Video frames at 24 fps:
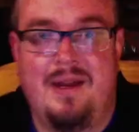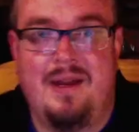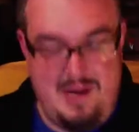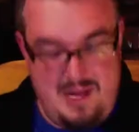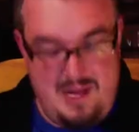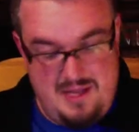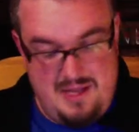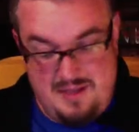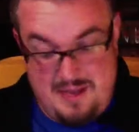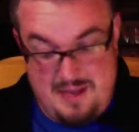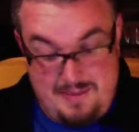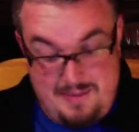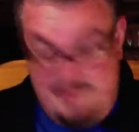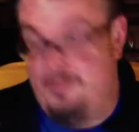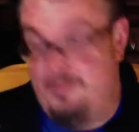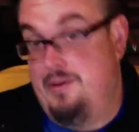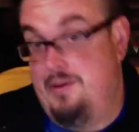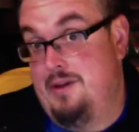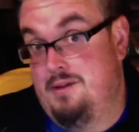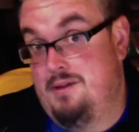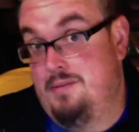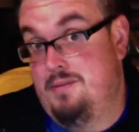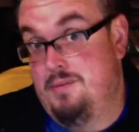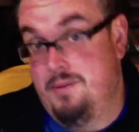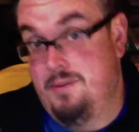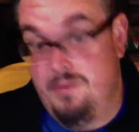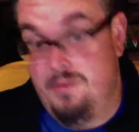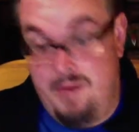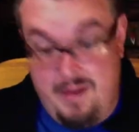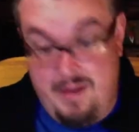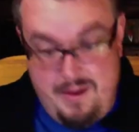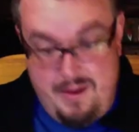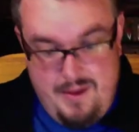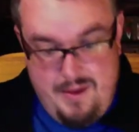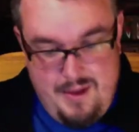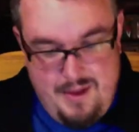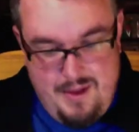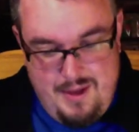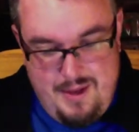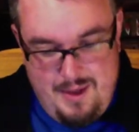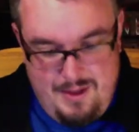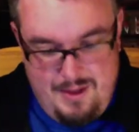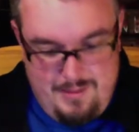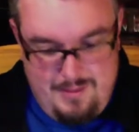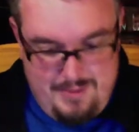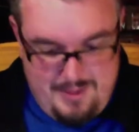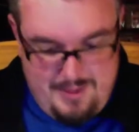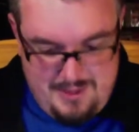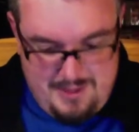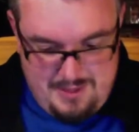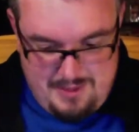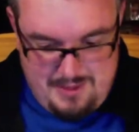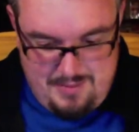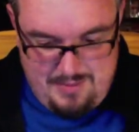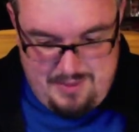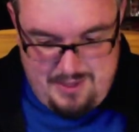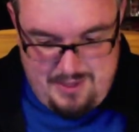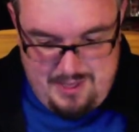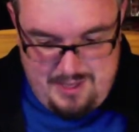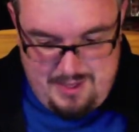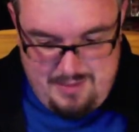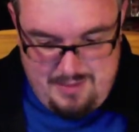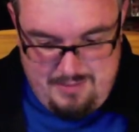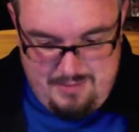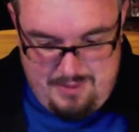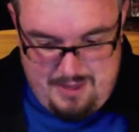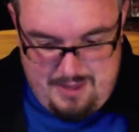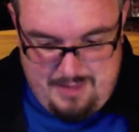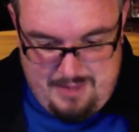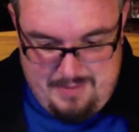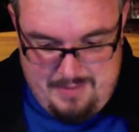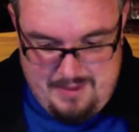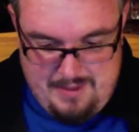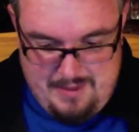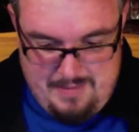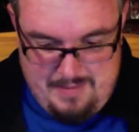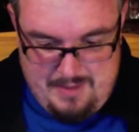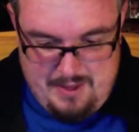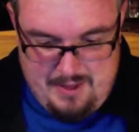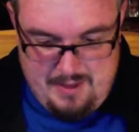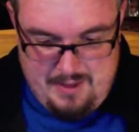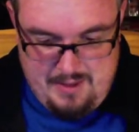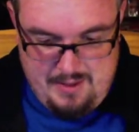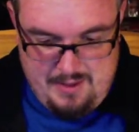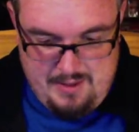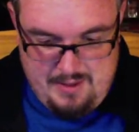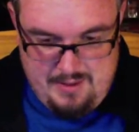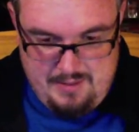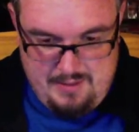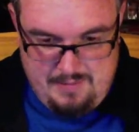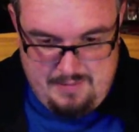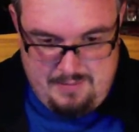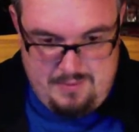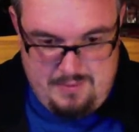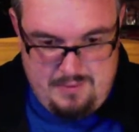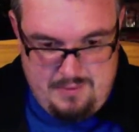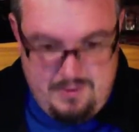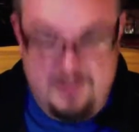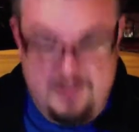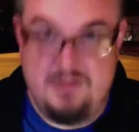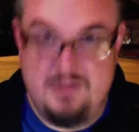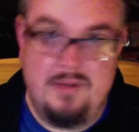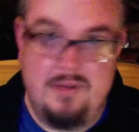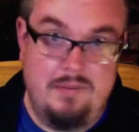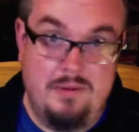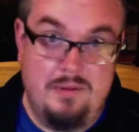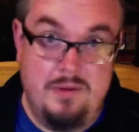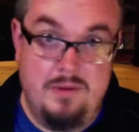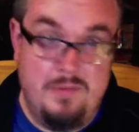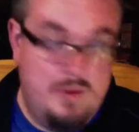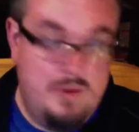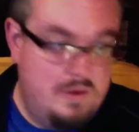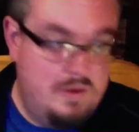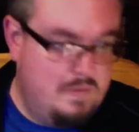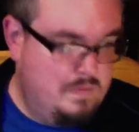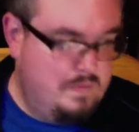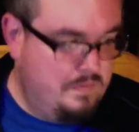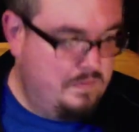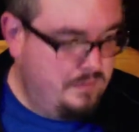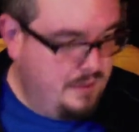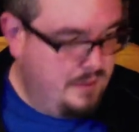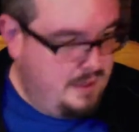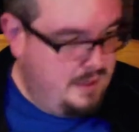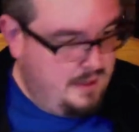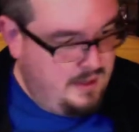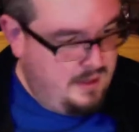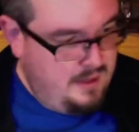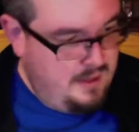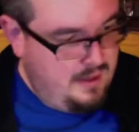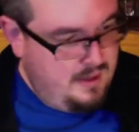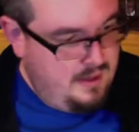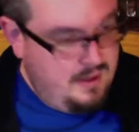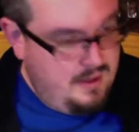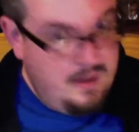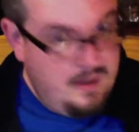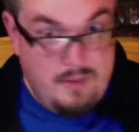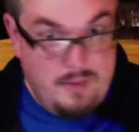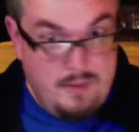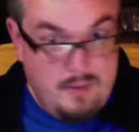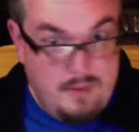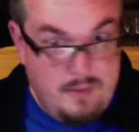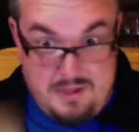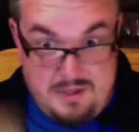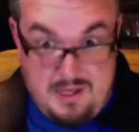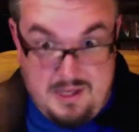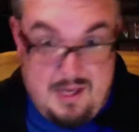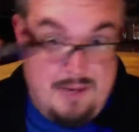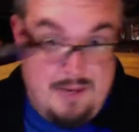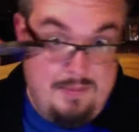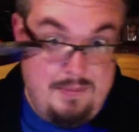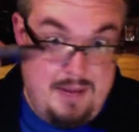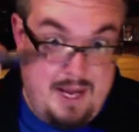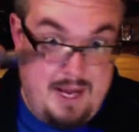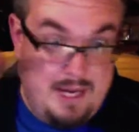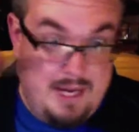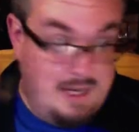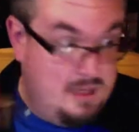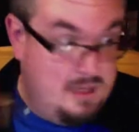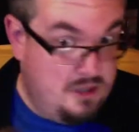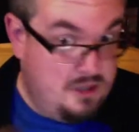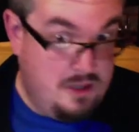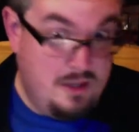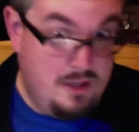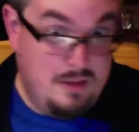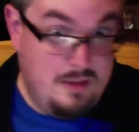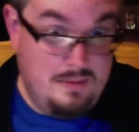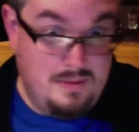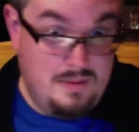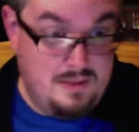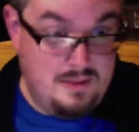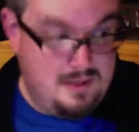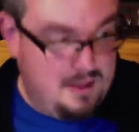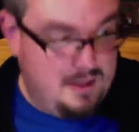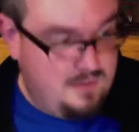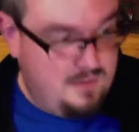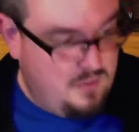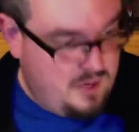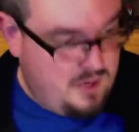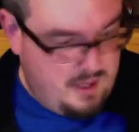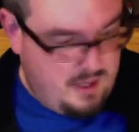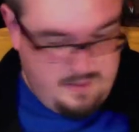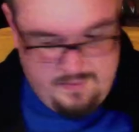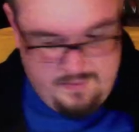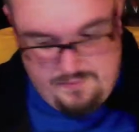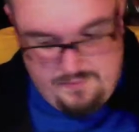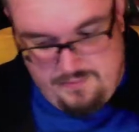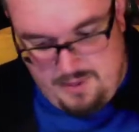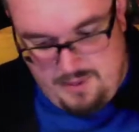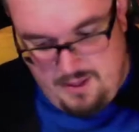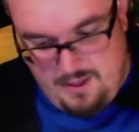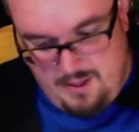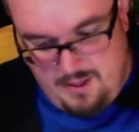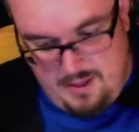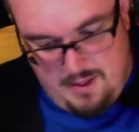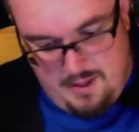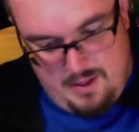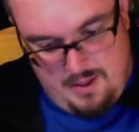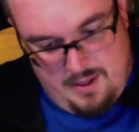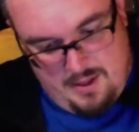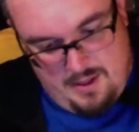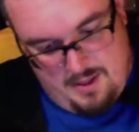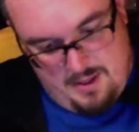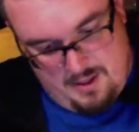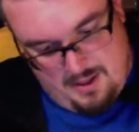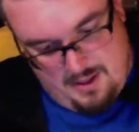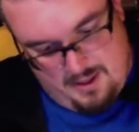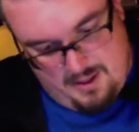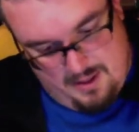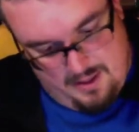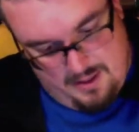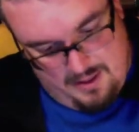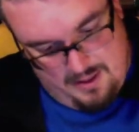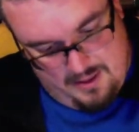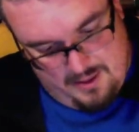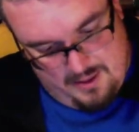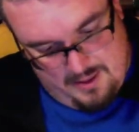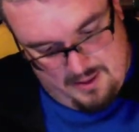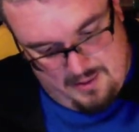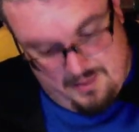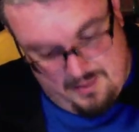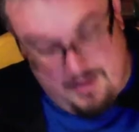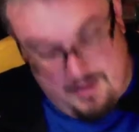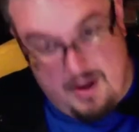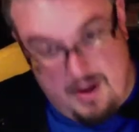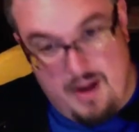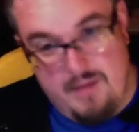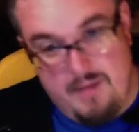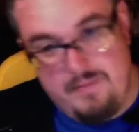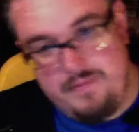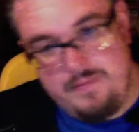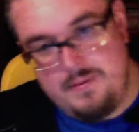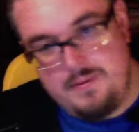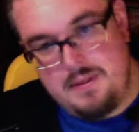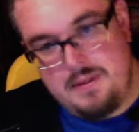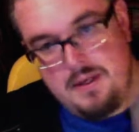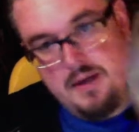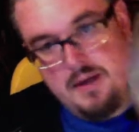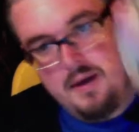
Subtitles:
it's not been released on Blu-ray, but just something I can pop in once in a blue moon. And once again, packaged the same way. The Craft.